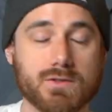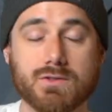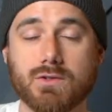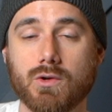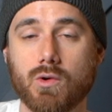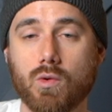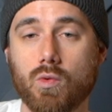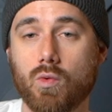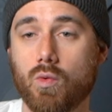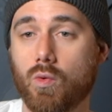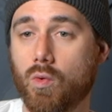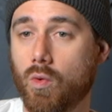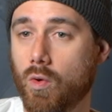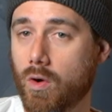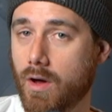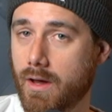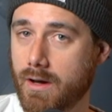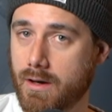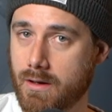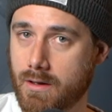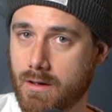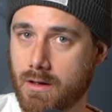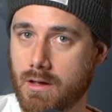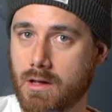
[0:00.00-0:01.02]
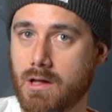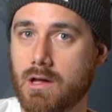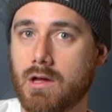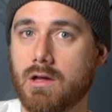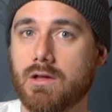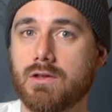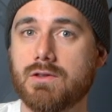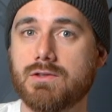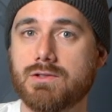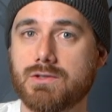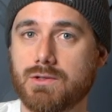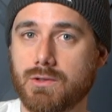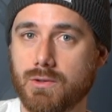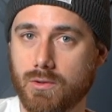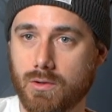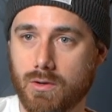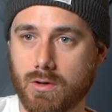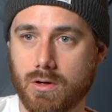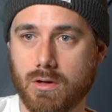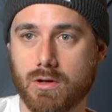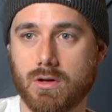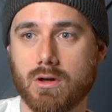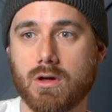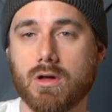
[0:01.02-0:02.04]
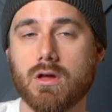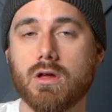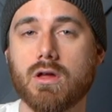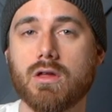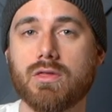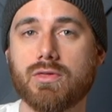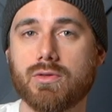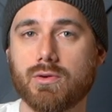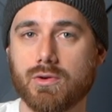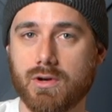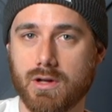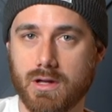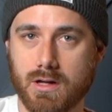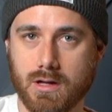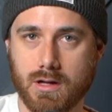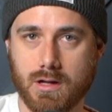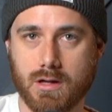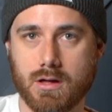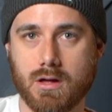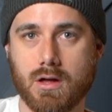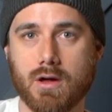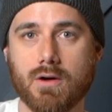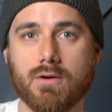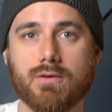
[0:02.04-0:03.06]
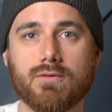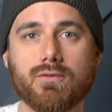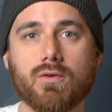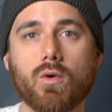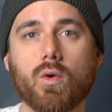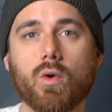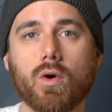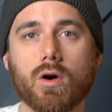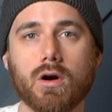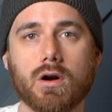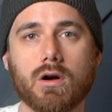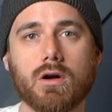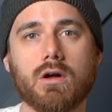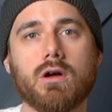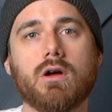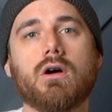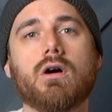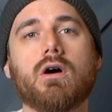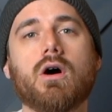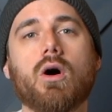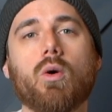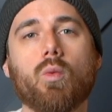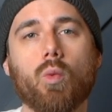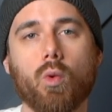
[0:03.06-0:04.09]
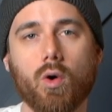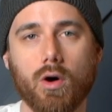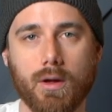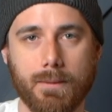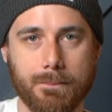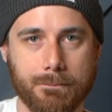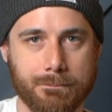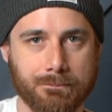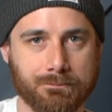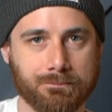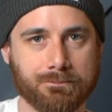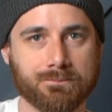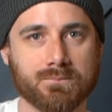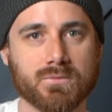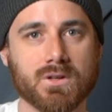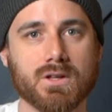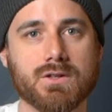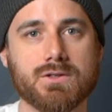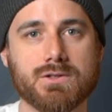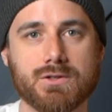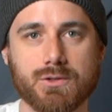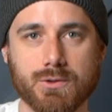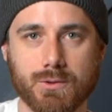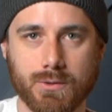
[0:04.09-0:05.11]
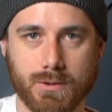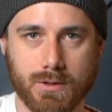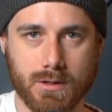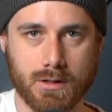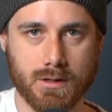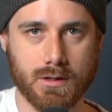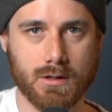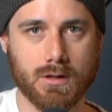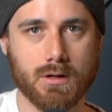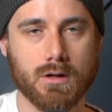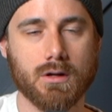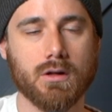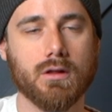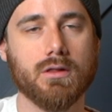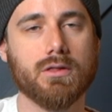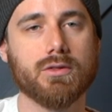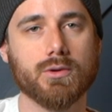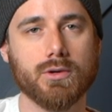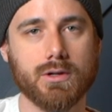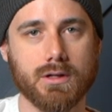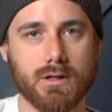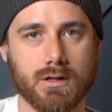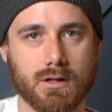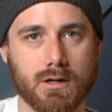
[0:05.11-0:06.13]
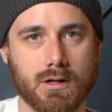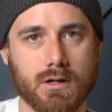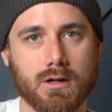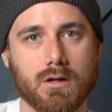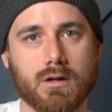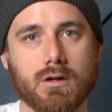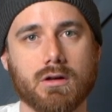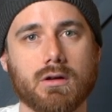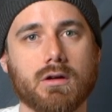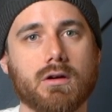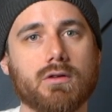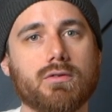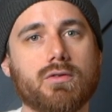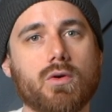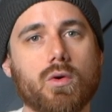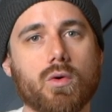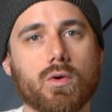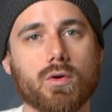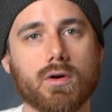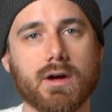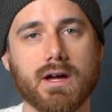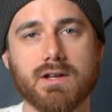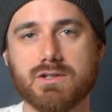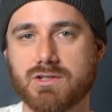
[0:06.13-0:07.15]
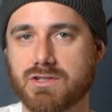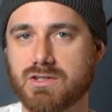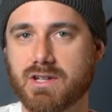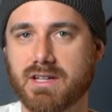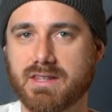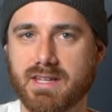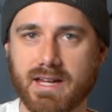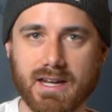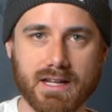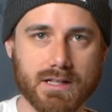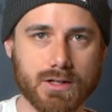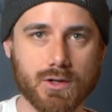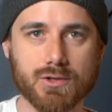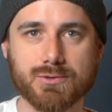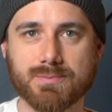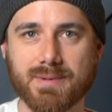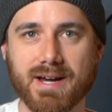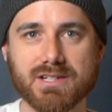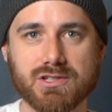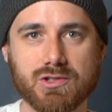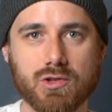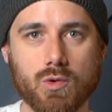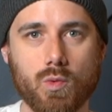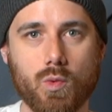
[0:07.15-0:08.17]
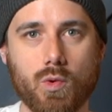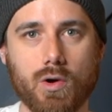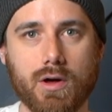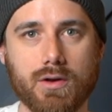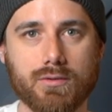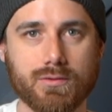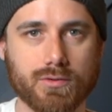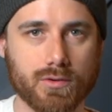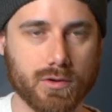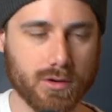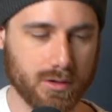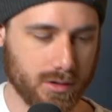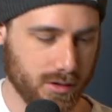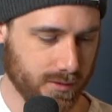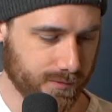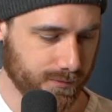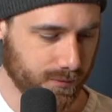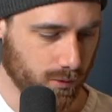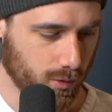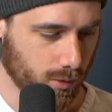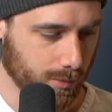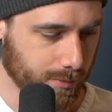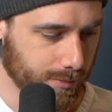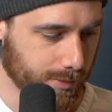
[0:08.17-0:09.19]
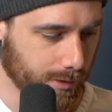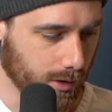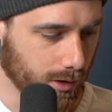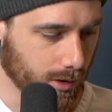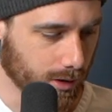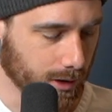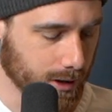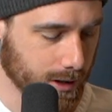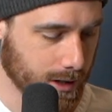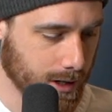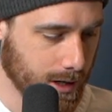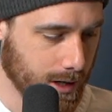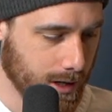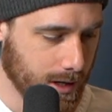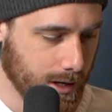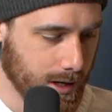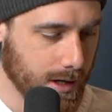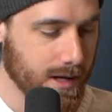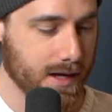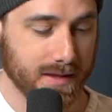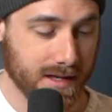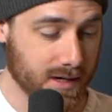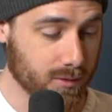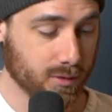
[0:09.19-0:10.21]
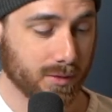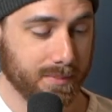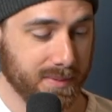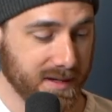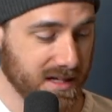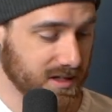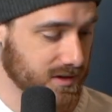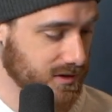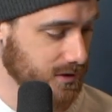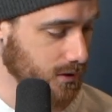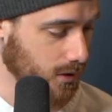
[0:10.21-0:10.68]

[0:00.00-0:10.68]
So 1, 2, 3, 4, 1, 2, 3, 4, and just like that, it goes back to the 1 for a full bar, and then it repeats.